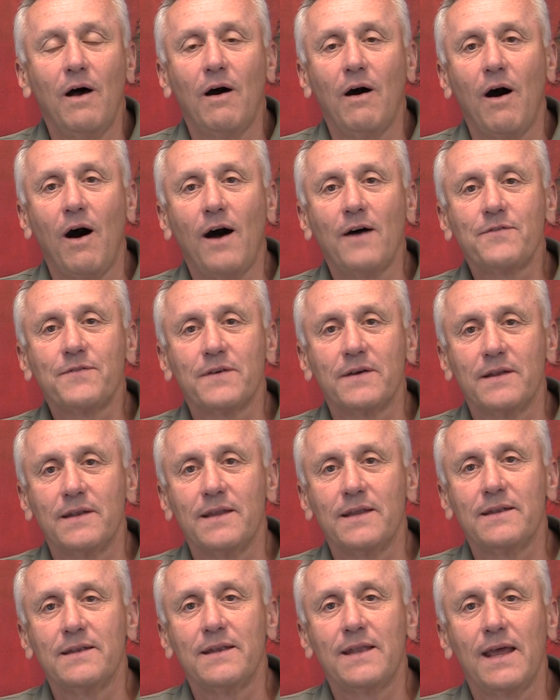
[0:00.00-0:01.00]
often
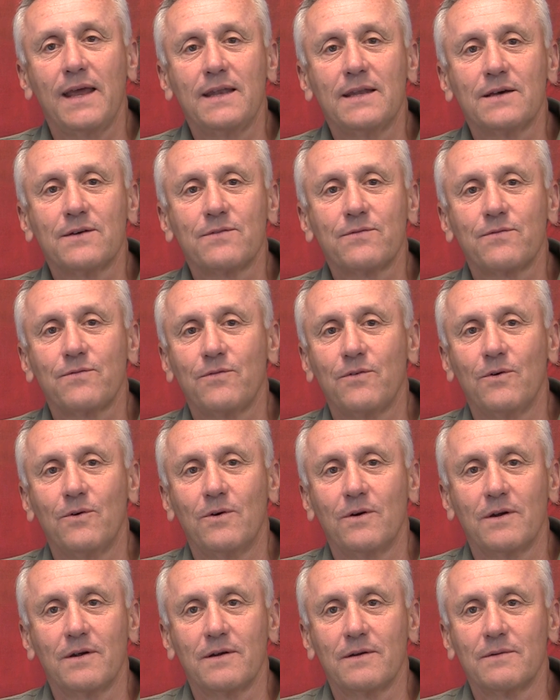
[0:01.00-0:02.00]
in data
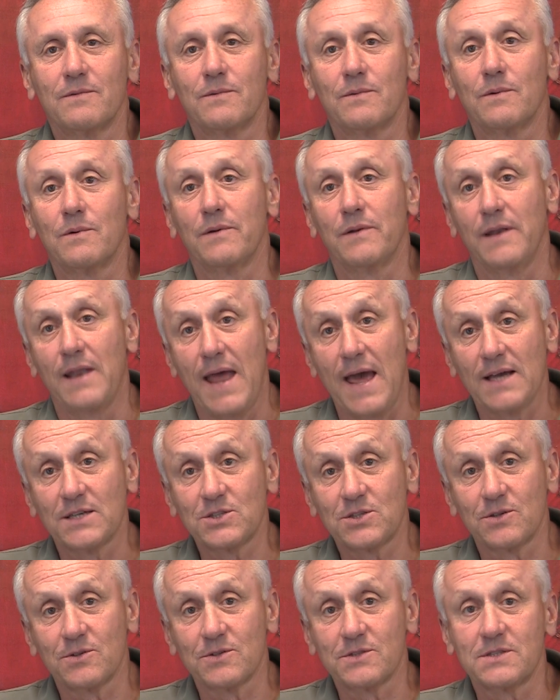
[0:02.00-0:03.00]
for
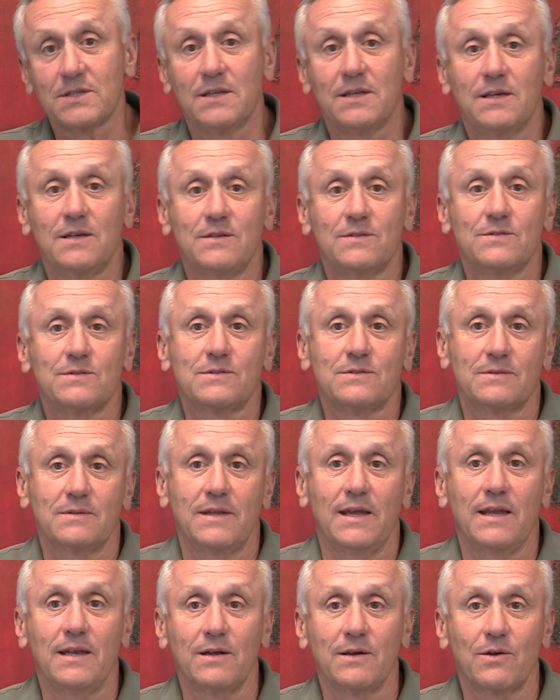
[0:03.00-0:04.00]
national cities,
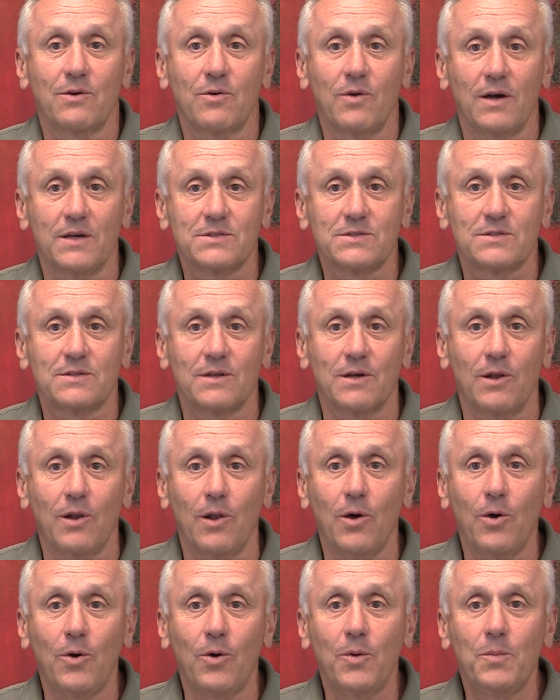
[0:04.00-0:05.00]
data across the
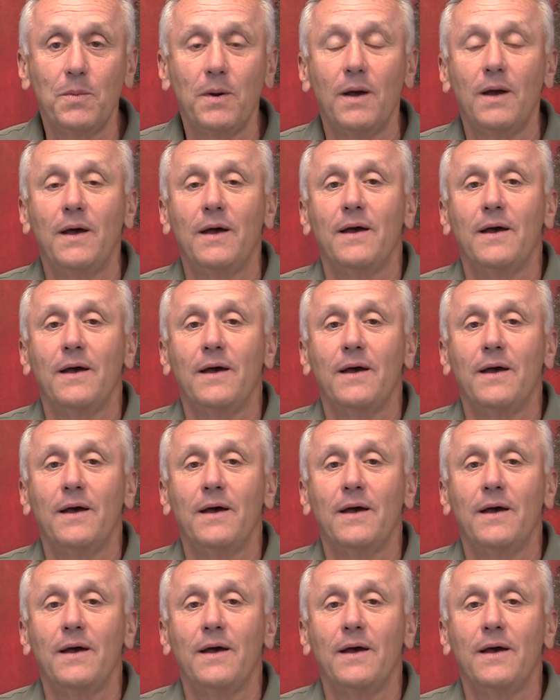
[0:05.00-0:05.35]
globe,